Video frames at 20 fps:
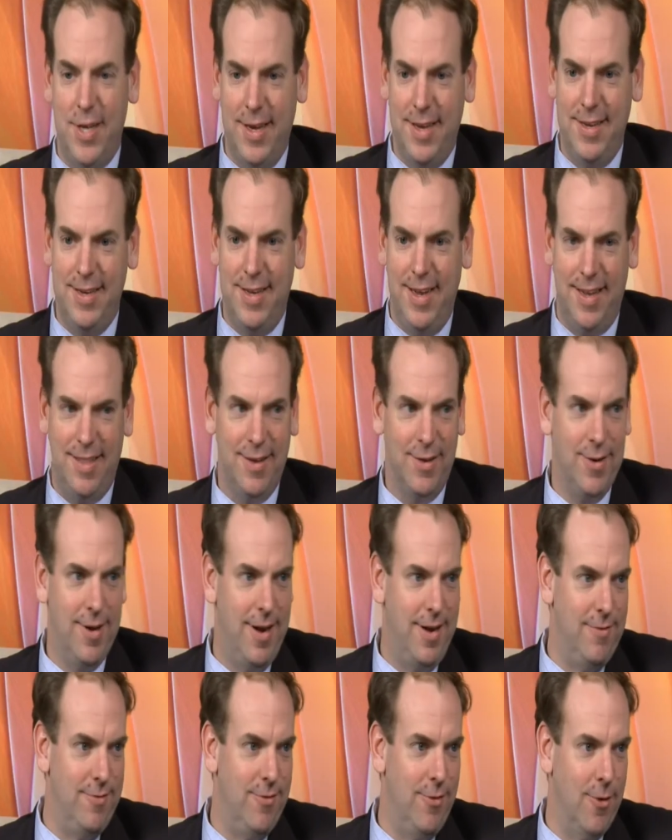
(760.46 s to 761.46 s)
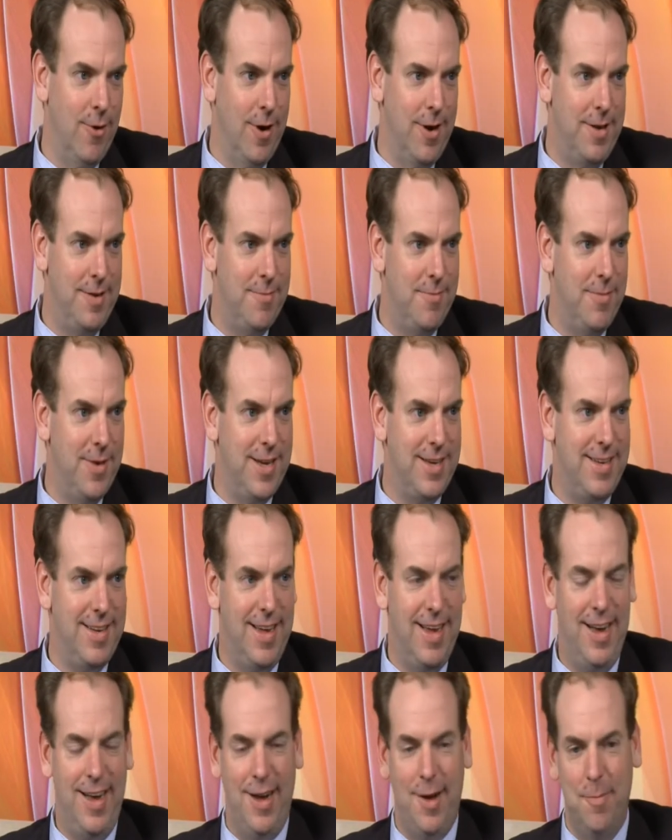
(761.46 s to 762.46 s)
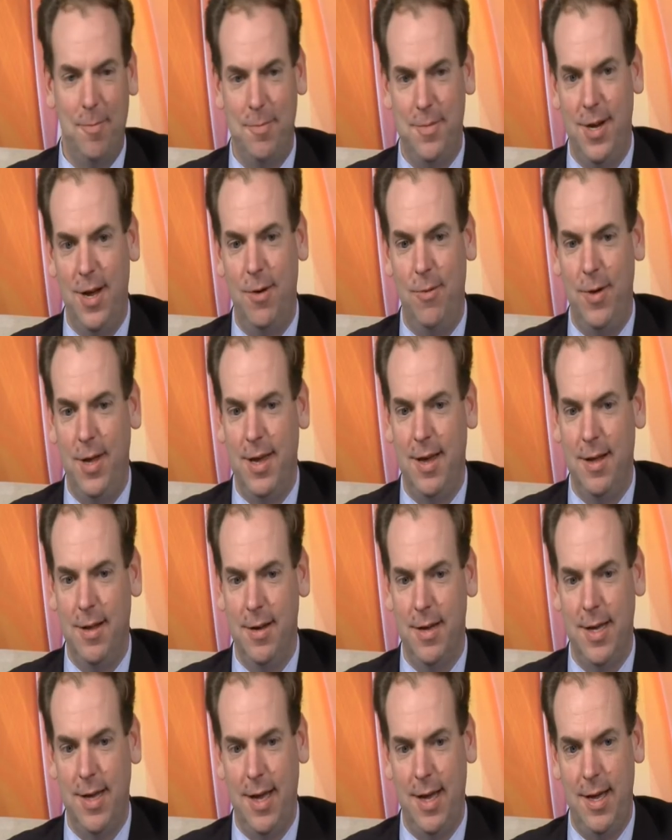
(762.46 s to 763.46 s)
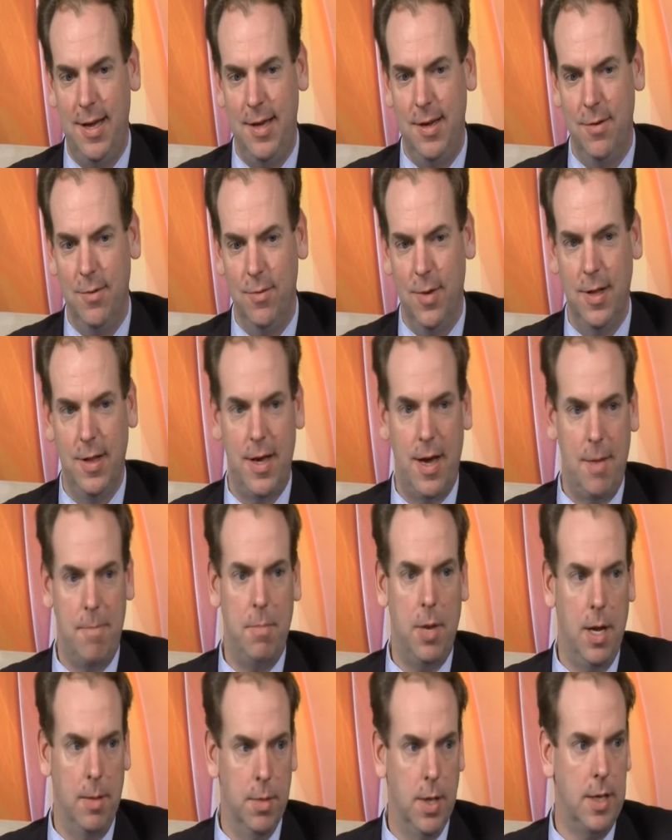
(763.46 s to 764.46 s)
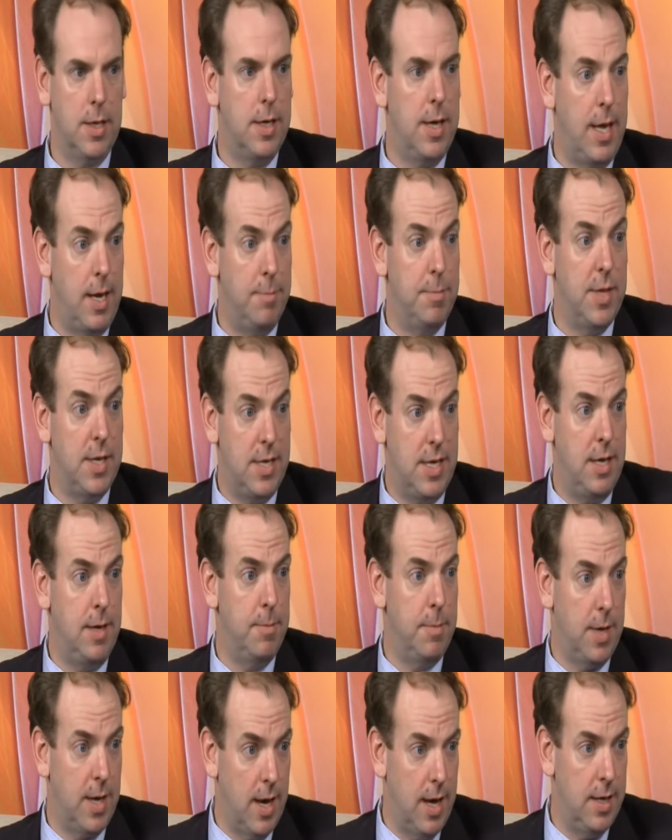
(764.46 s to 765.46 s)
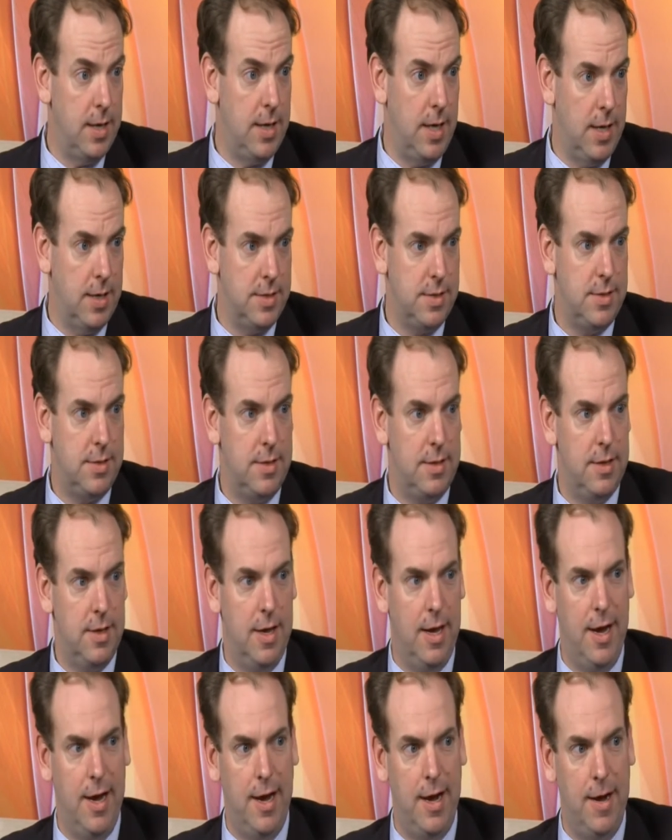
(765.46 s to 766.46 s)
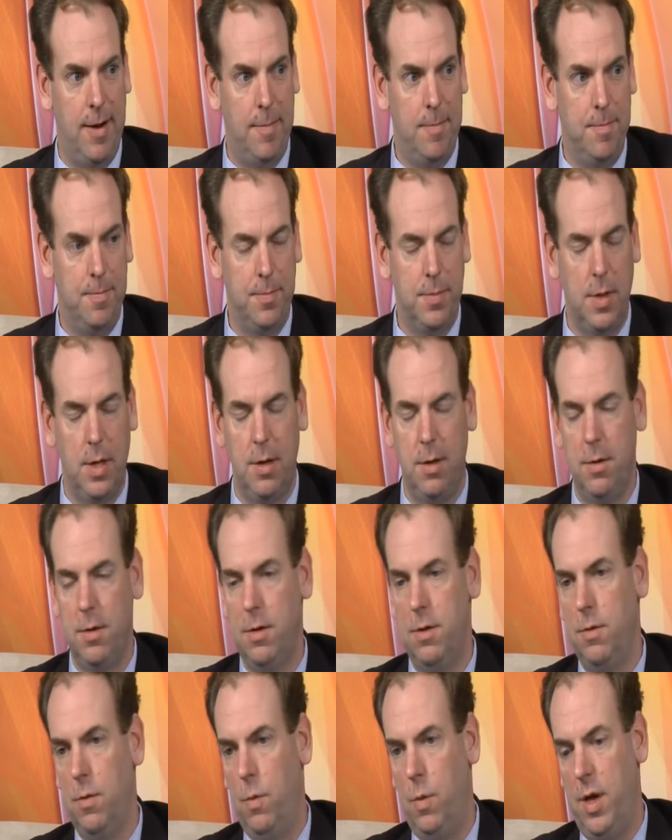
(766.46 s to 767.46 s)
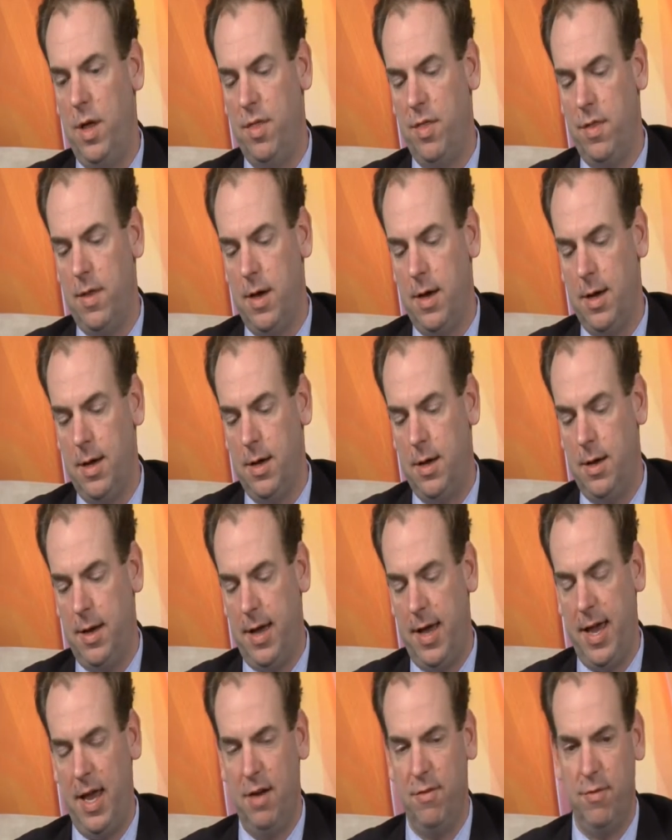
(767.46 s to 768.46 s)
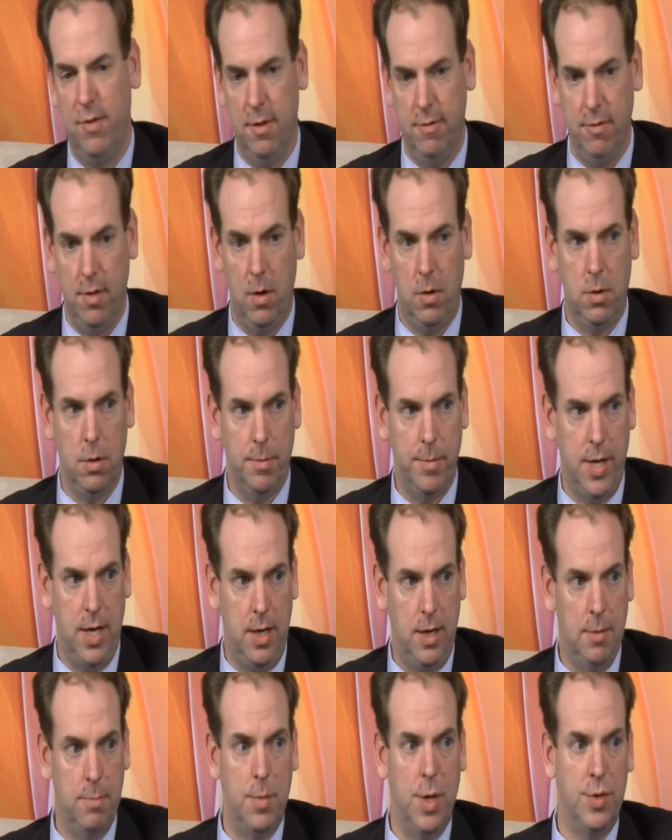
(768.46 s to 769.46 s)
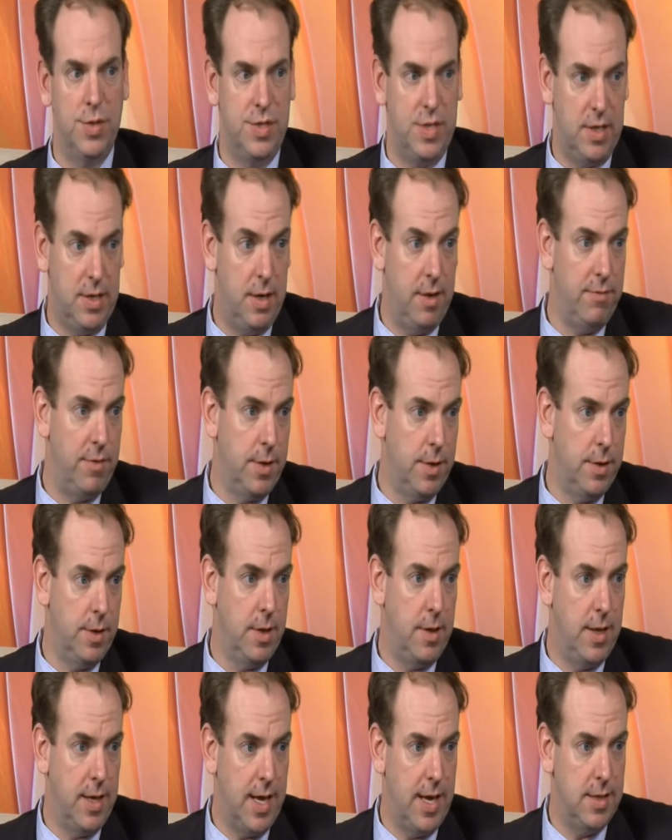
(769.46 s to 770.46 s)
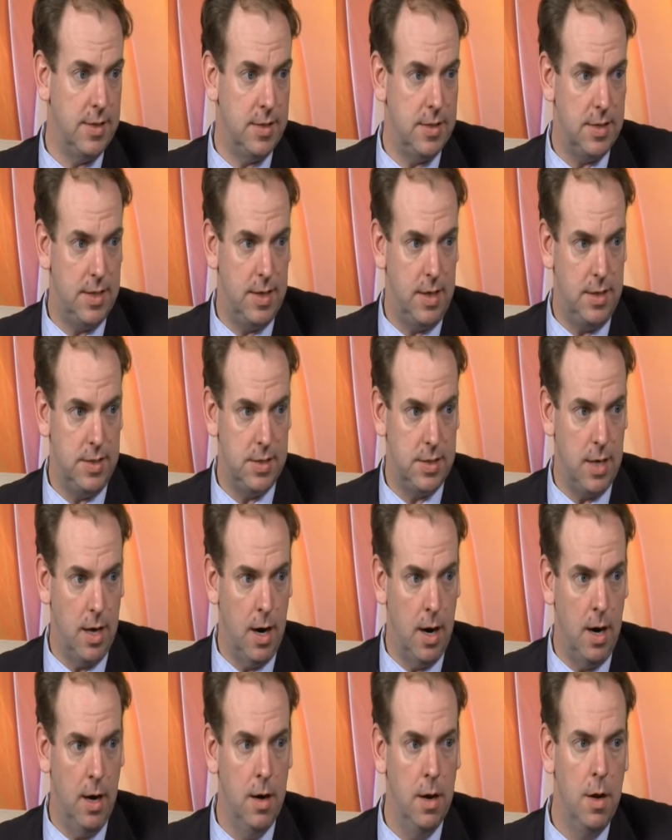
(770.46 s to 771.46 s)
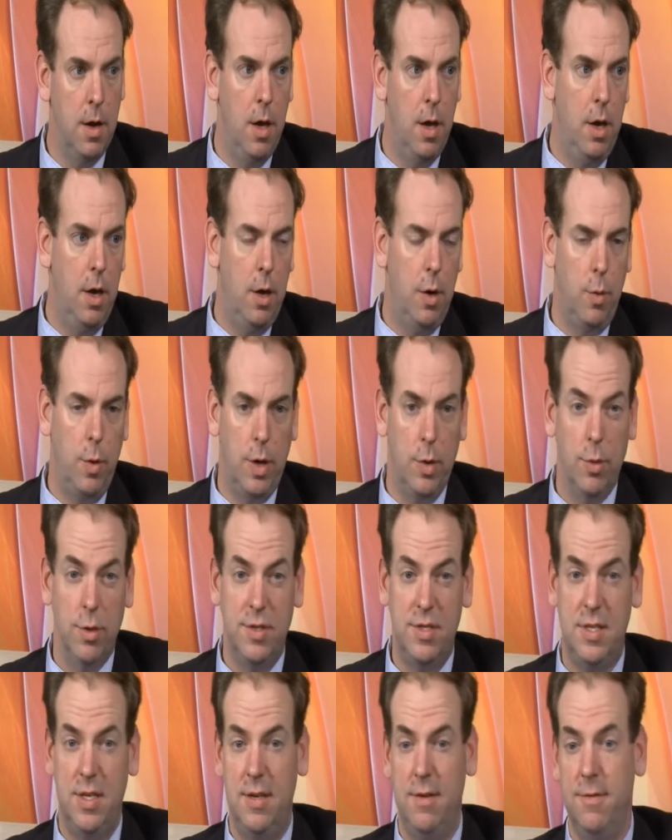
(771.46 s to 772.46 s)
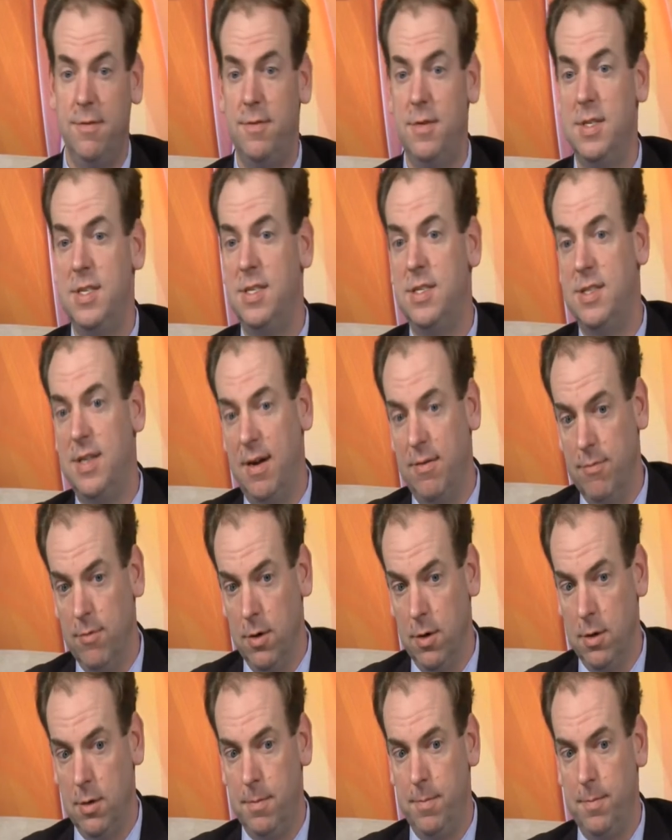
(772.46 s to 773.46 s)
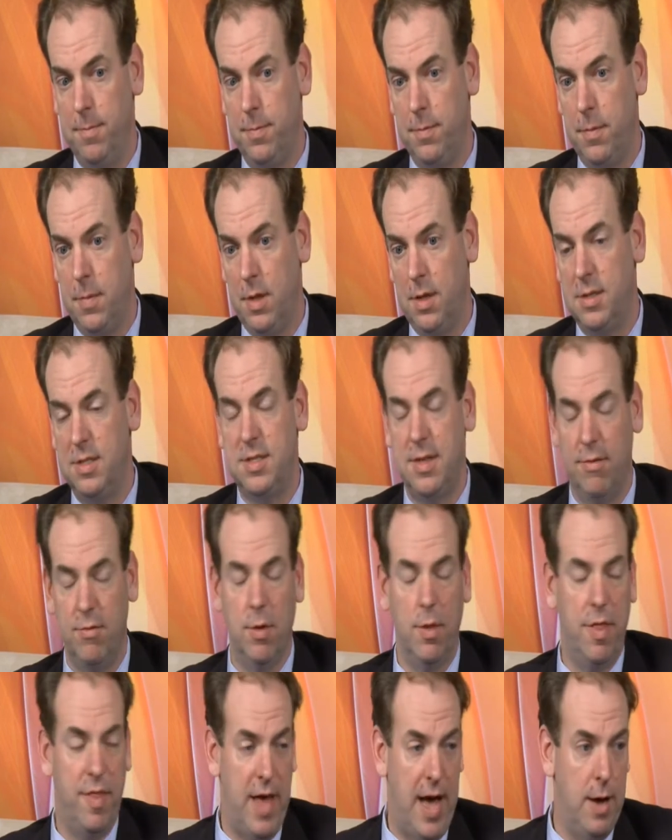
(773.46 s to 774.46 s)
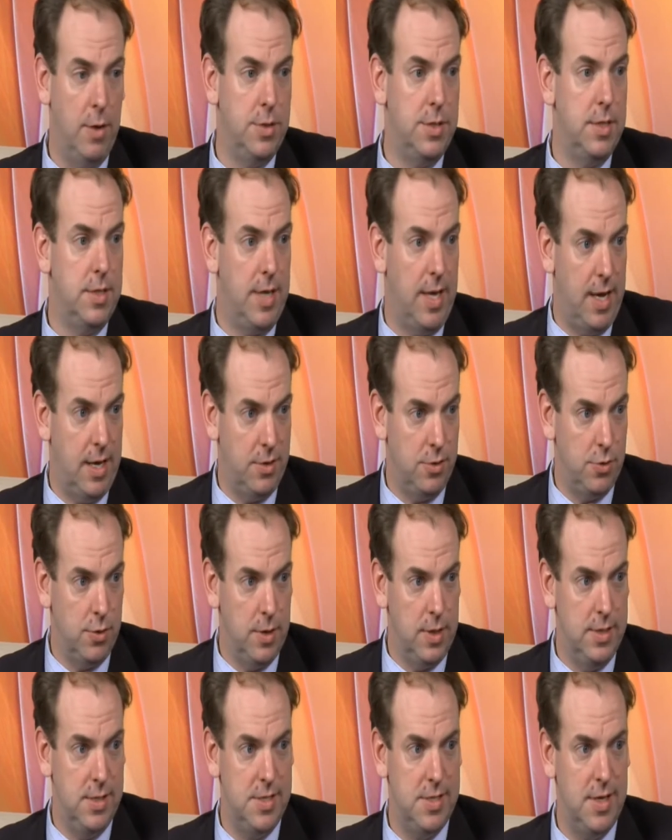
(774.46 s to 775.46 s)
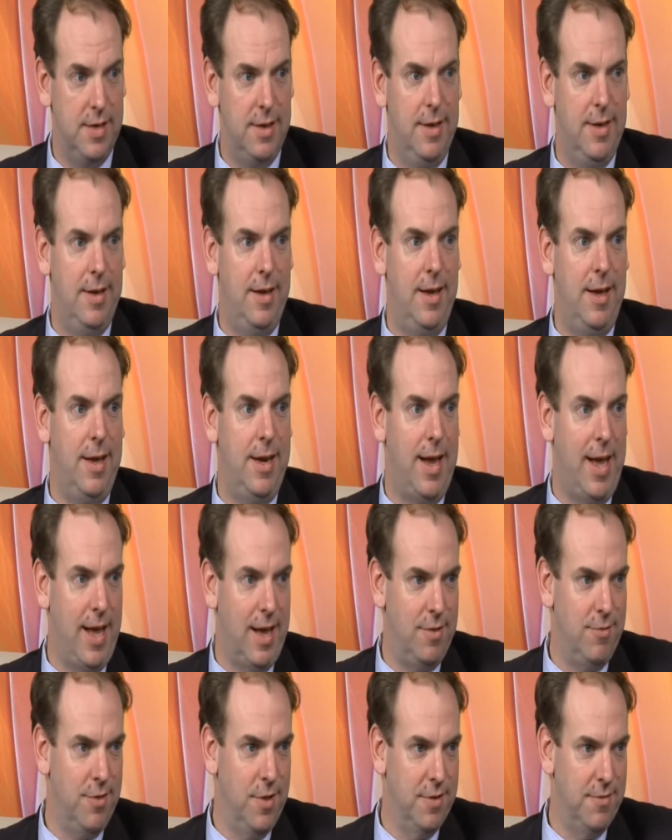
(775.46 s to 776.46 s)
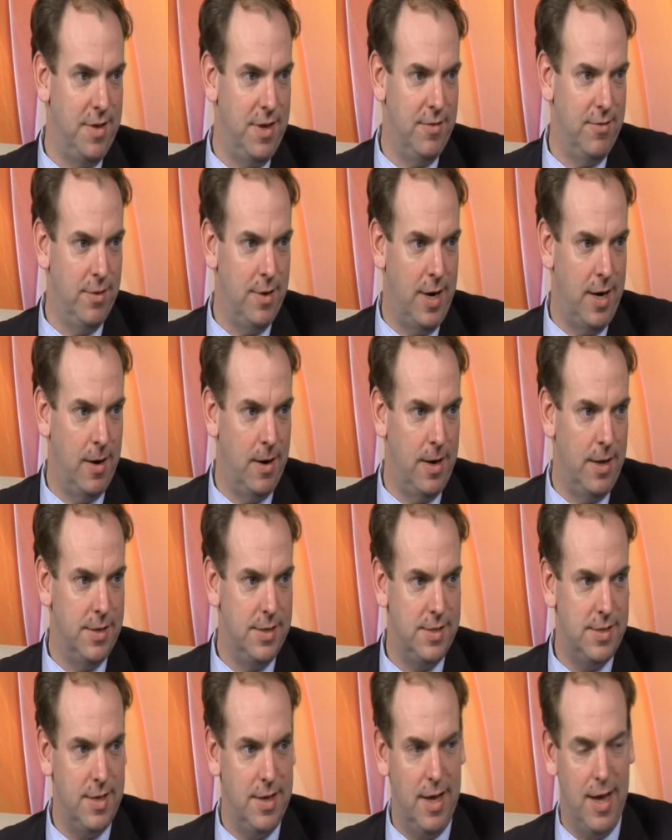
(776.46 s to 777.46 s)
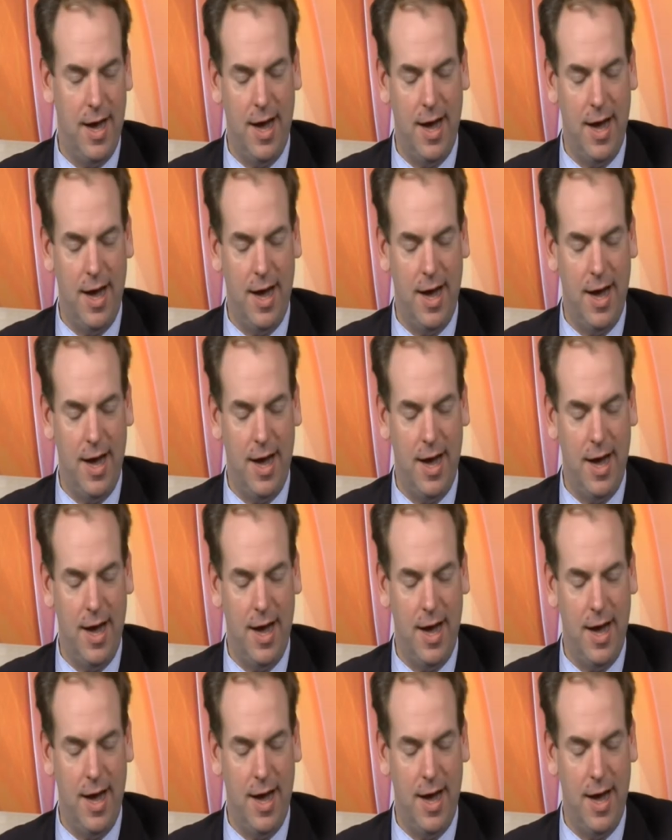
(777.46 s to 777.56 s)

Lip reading: I could take the credit for it, but no, we held really a public name the team contest with a handful of local media, most significantly the Kansas City Star. We received several thousand entries in a handful of different areas,